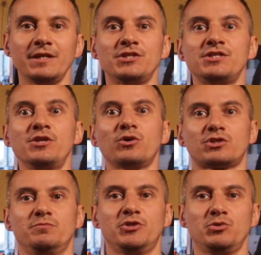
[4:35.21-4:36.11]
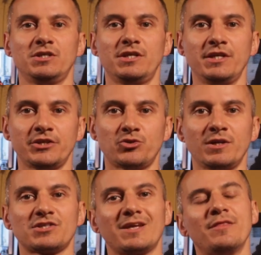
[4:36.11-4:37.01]
is not between the
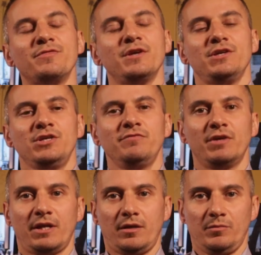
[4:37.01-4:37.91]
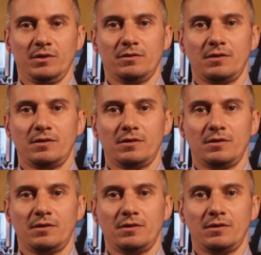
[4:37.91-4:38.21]
naturals and the even number,